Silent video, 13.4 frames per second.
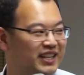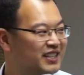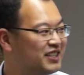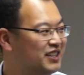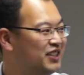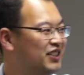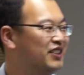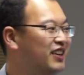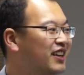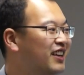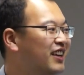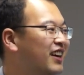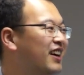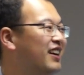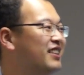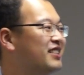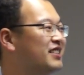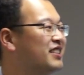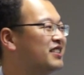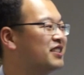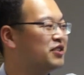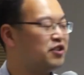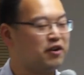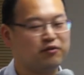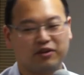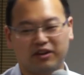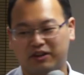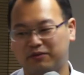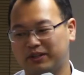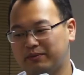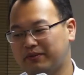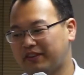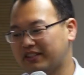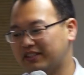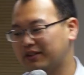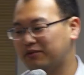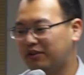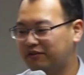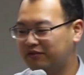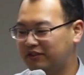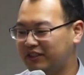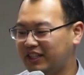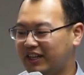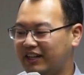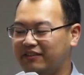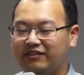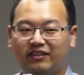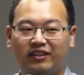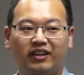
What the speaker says: So this is a joint work with Professor Guo Tan.